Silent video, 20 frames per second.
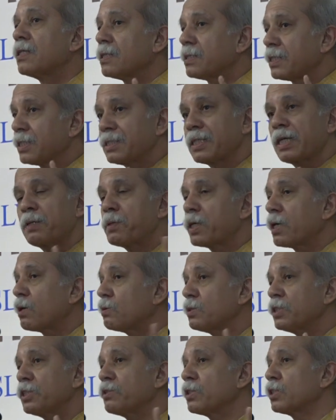this time
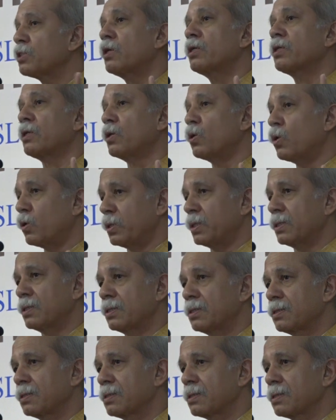around she was not alone.
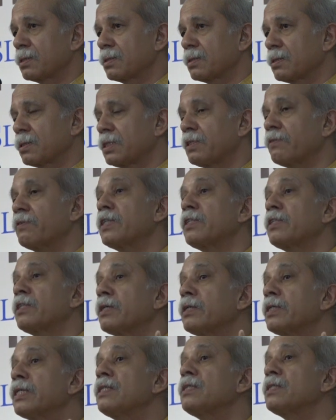There were
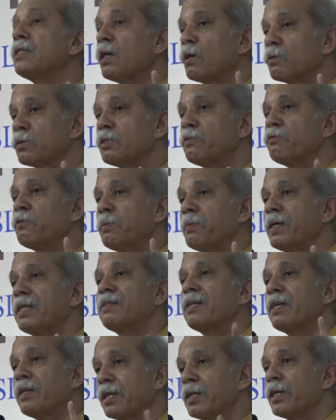13,000
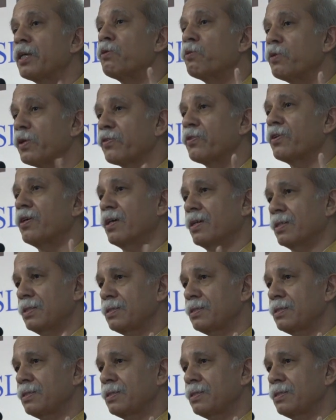women running with her.